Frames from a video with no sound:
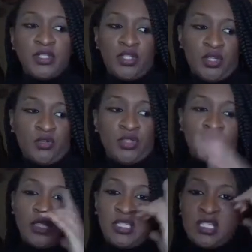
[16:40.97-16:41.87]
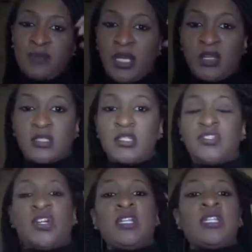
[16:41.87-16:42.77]
you're in this parenting
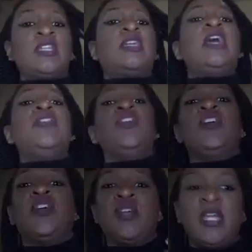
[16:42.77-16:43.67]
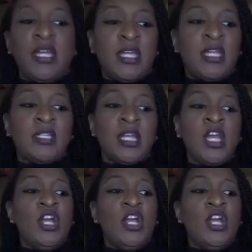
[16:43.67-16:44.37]
journey together and